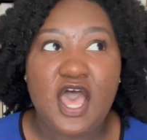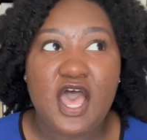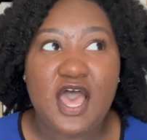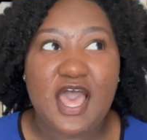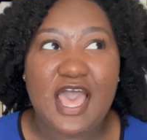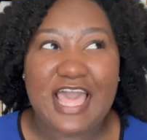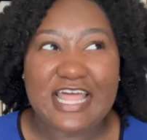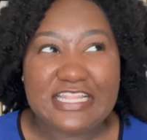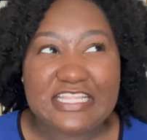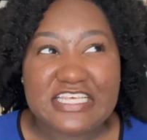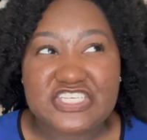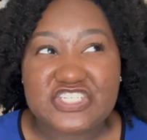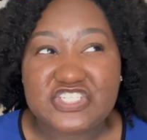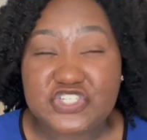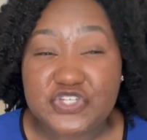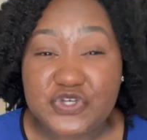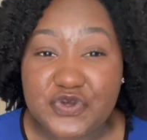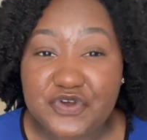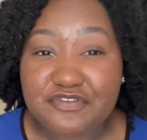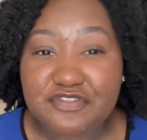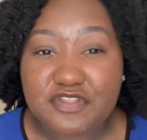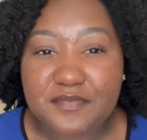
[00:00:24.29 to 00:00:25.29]
At least
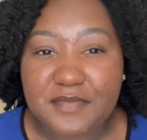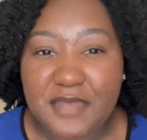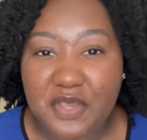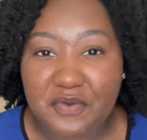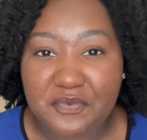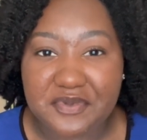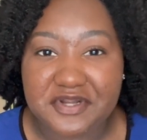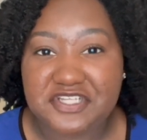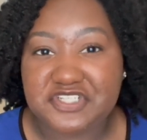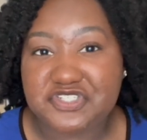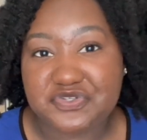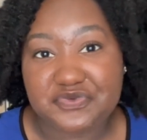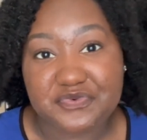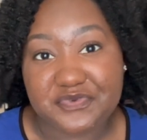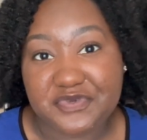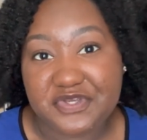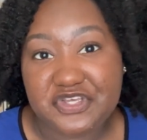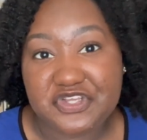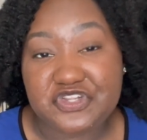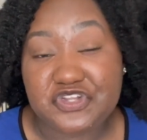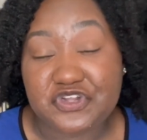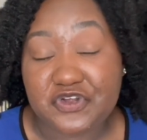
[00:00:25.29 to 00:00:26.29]
2 of them I wanted to
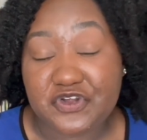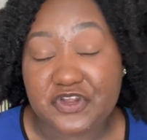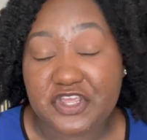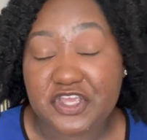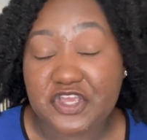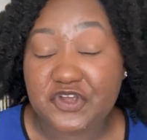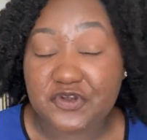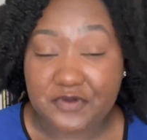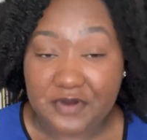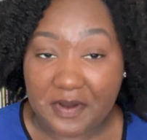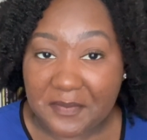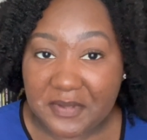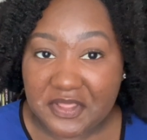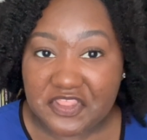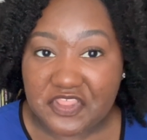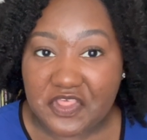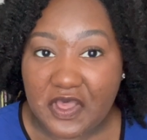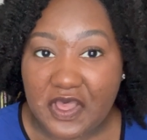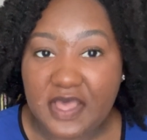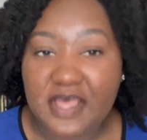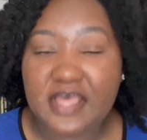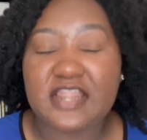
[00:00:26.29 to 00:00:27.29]
read during
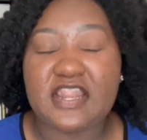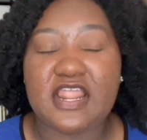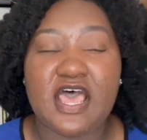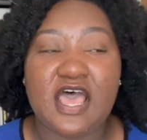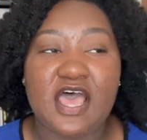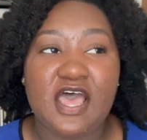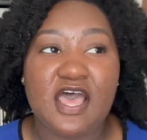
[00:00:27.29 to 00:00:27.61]
Caribathon,